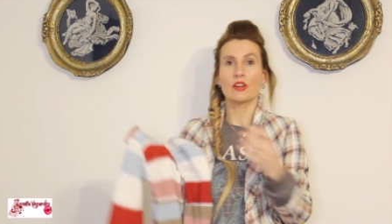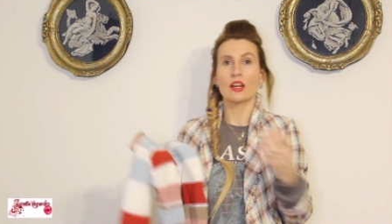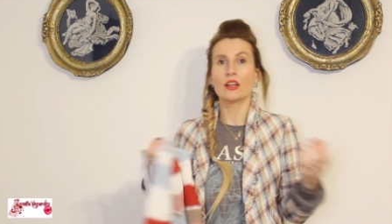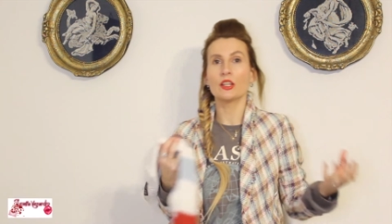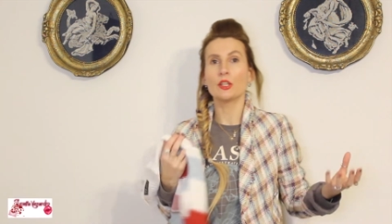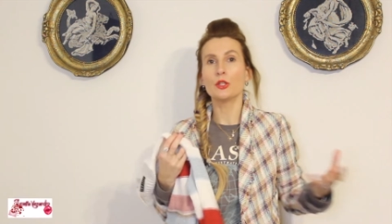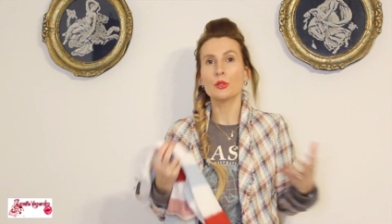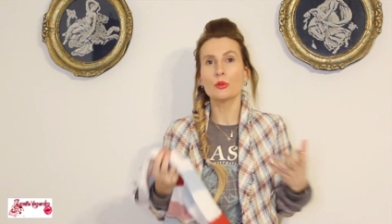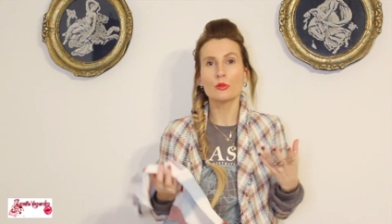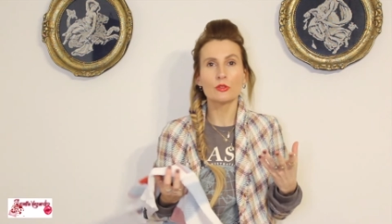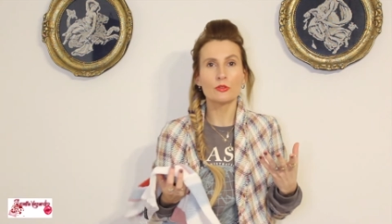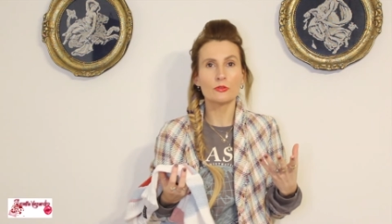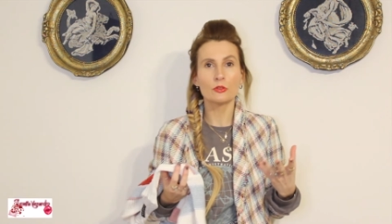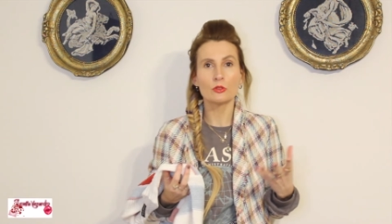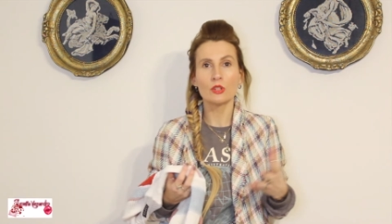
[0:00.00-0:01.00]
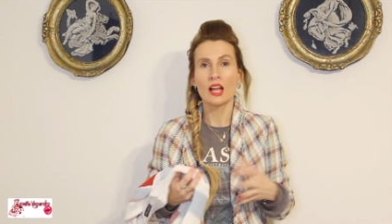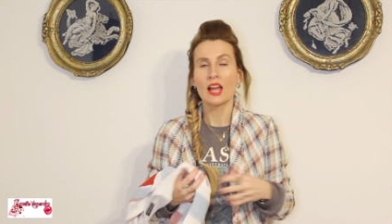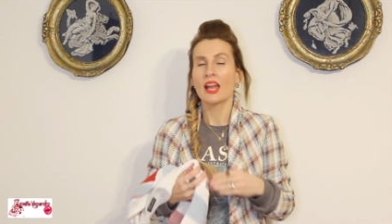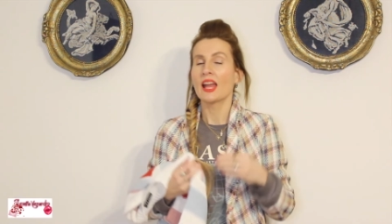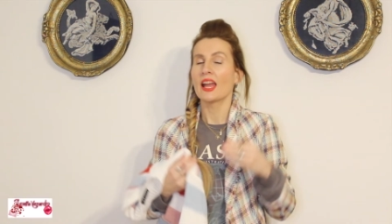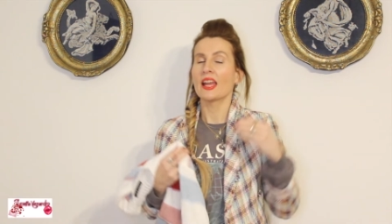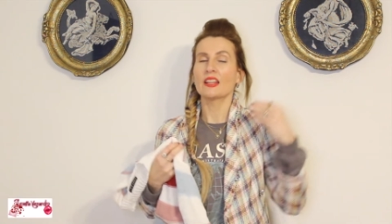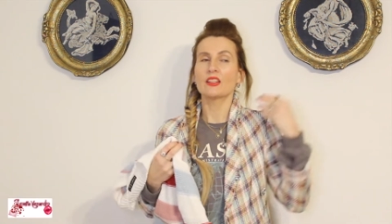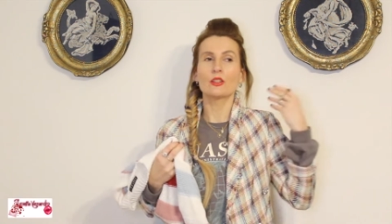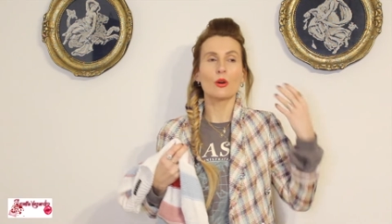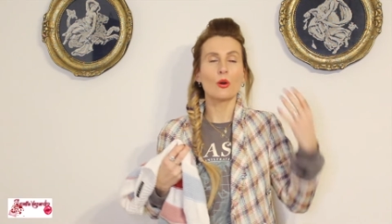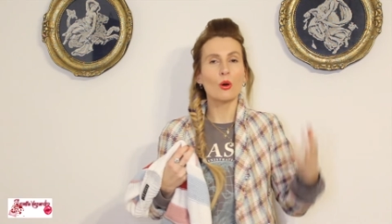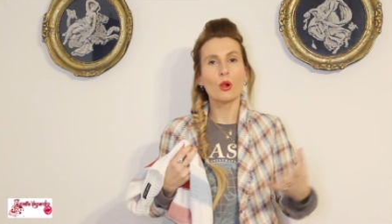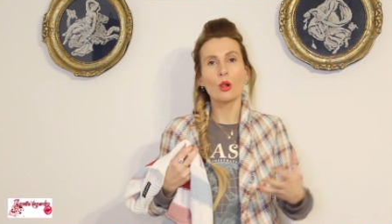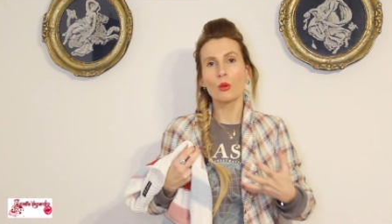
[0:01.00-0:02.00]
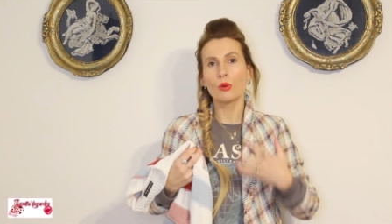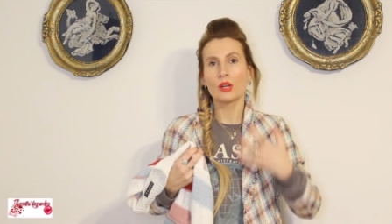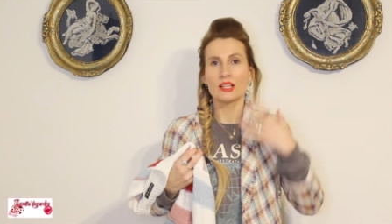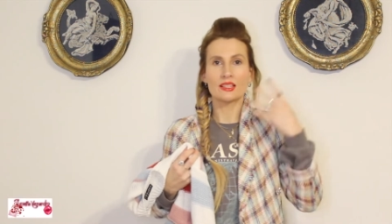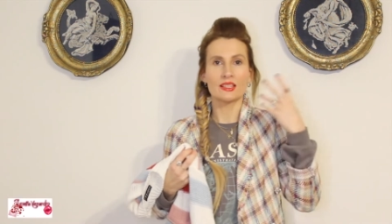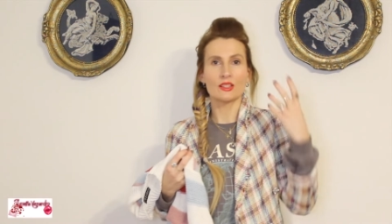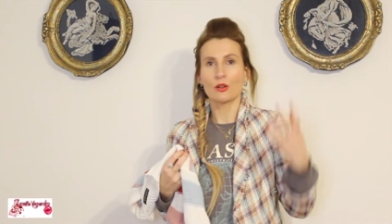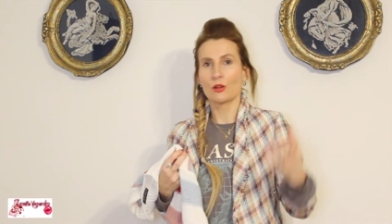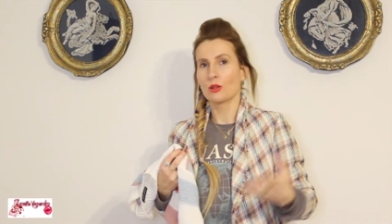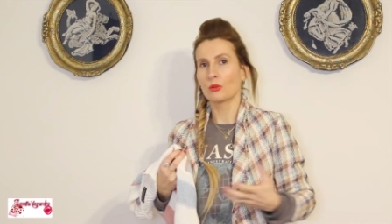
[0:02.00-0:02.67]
very youthful and always